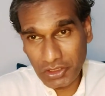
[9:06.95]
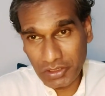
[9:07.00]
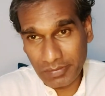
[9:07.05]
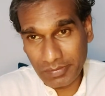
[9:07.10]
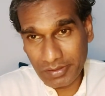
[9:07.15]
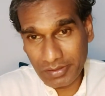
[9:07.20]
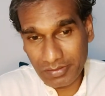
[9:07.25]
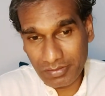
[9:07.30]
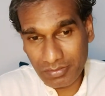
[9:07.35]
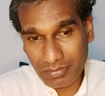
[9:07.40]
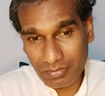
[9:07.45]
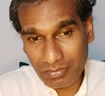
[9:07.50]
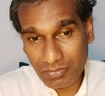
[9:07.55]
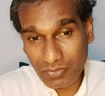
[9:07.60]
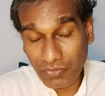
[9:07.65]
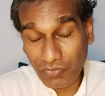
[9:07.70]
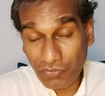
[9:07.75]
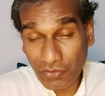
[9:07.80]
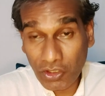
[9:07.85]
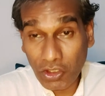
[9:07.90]
We are
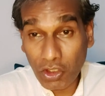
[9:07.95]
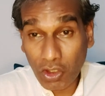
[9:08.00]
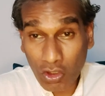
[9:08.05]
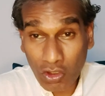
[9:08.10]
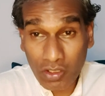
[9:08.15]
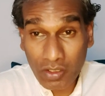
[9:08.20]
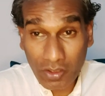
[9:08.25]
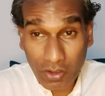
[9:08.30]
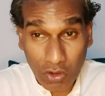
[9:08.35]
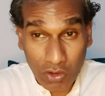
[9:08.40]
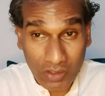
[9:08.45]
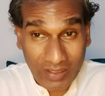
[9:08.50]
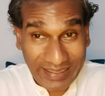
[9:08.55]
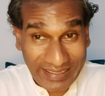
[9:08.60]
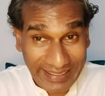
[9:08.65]
not that.